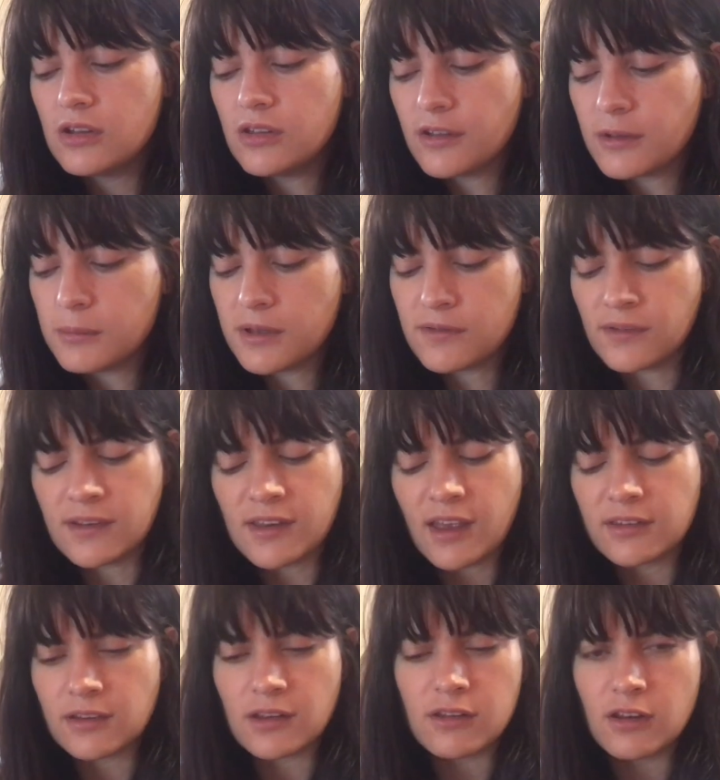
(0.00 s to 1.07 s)
you can be a
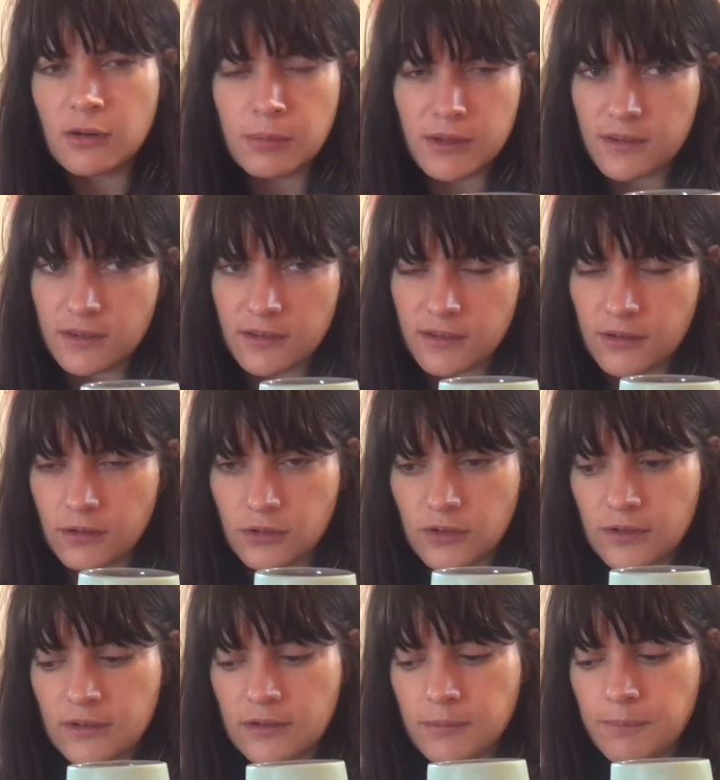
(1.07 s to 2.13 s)
fantastic therapist and still
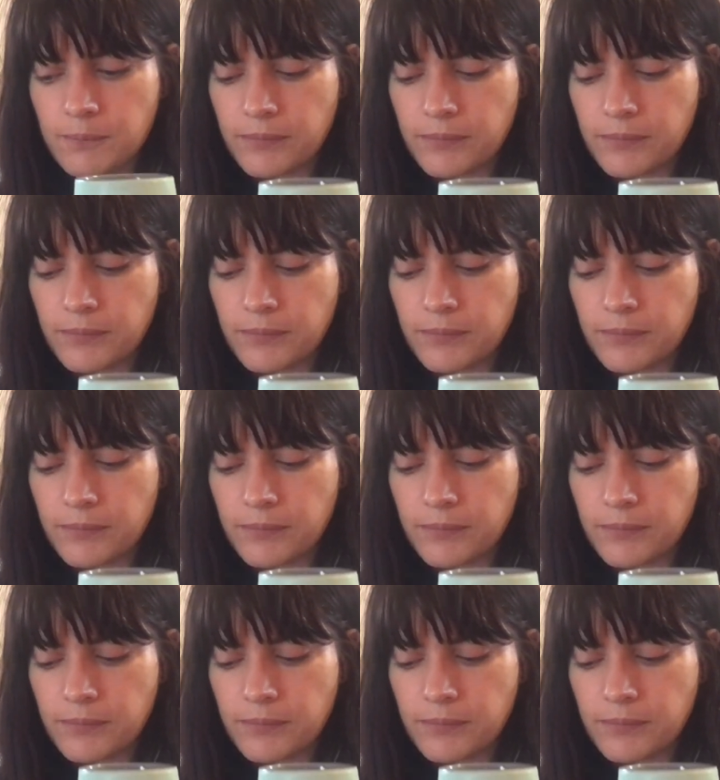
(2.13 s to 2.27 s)
just